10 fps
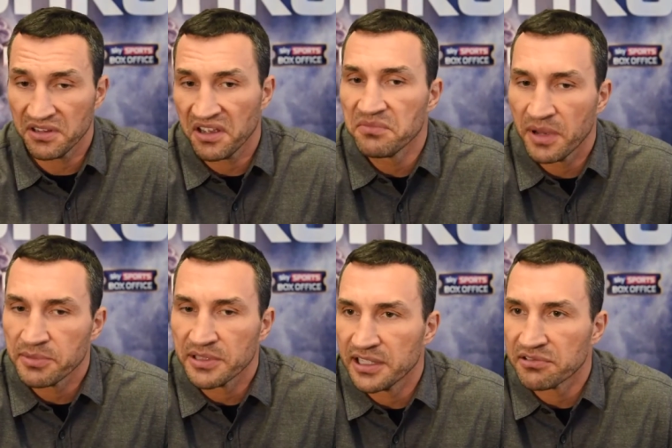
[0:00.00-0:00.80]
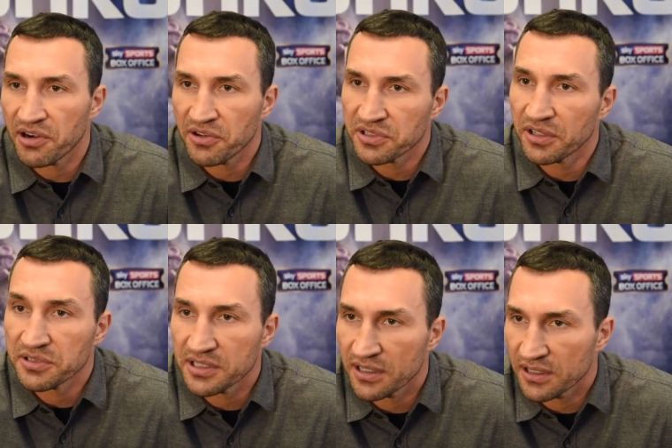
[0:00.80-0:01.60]
Yeah, I mean late rounds. How are
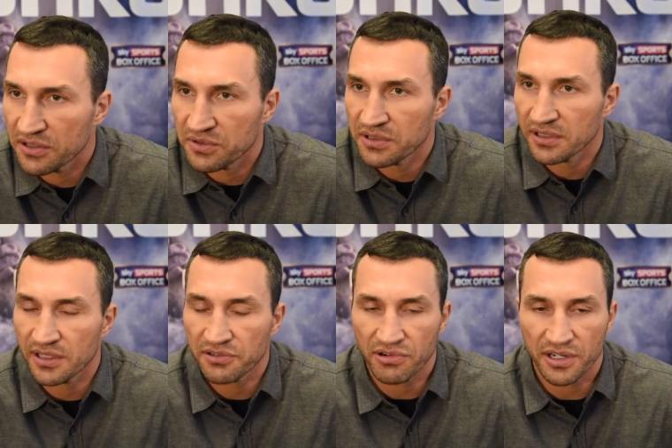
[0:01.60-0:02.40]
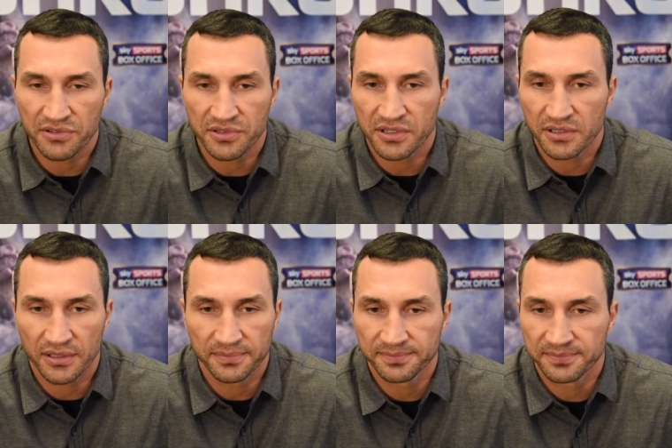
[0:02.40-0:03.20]
you gonna do it in late rounds?
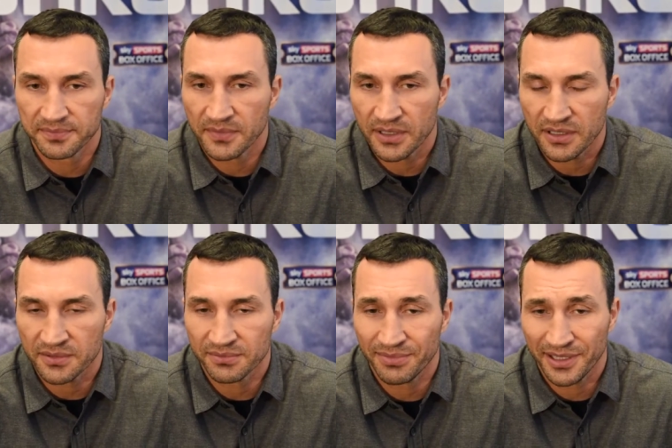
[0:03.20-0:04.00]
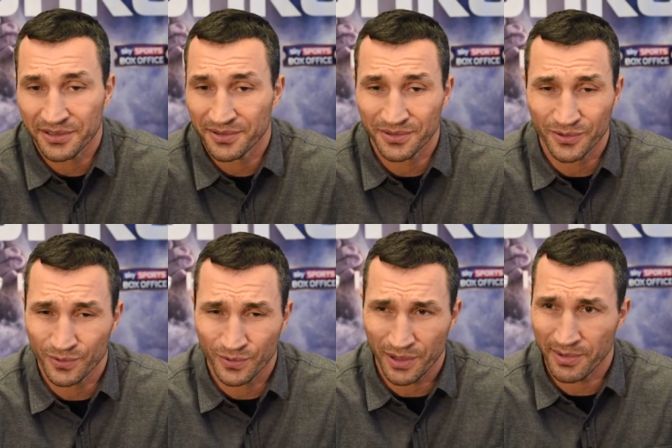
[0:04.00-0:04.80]
Uh, but
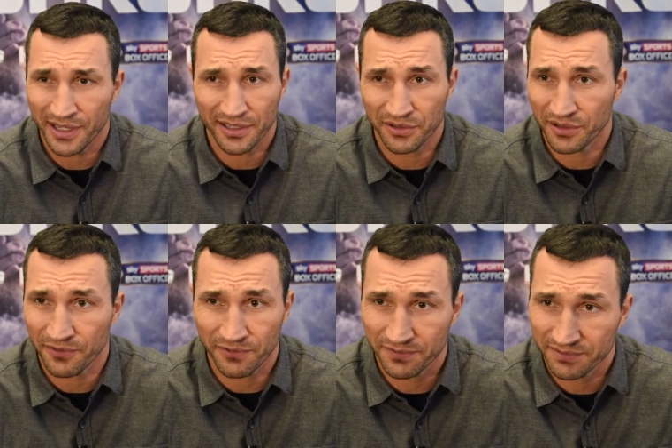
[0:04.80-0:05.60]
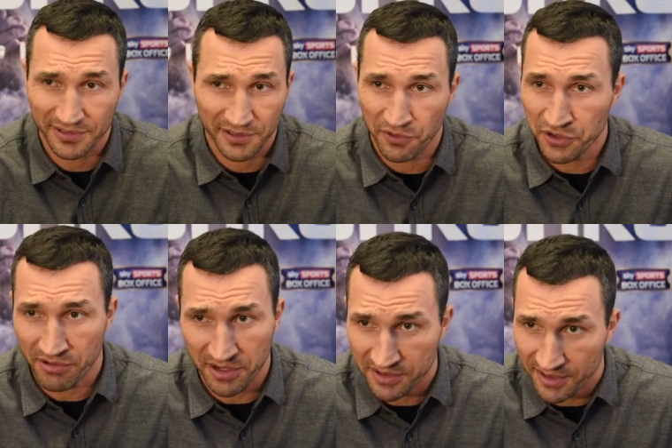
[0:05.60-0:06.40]
what am I gonna do in the, in the first
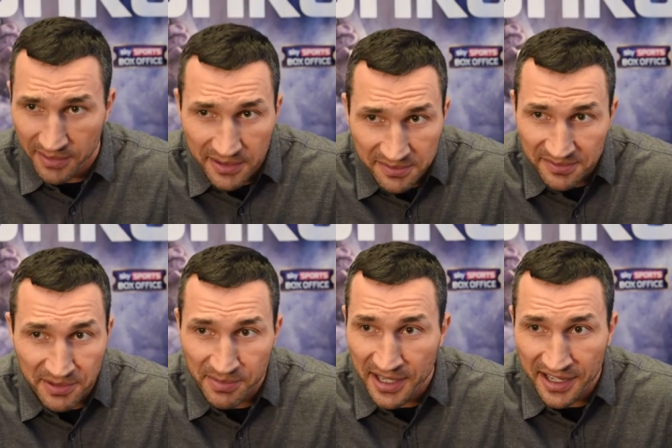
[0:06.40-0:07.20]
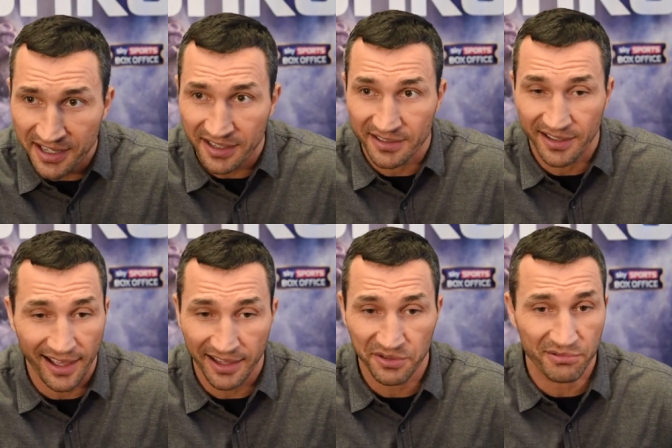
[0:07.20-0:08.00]
rounds? I mean, in the beginning,
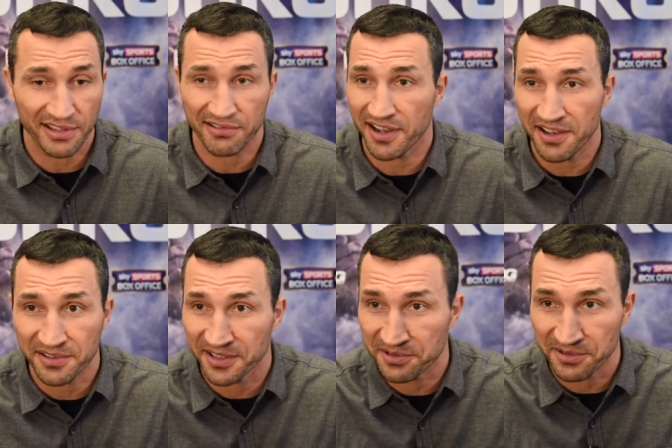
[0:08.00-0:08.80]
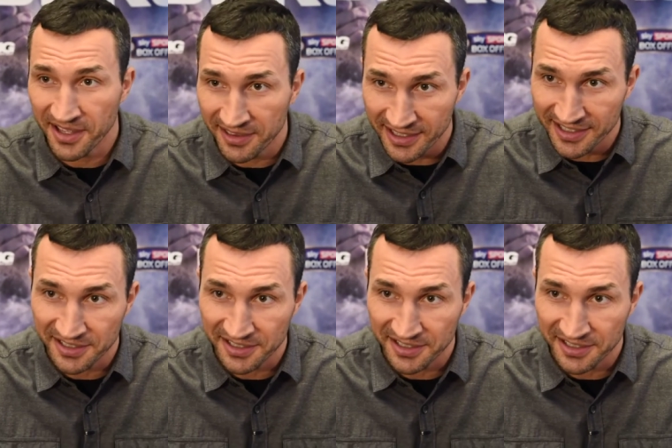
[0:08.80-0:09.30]
I cannot run around and do nothing.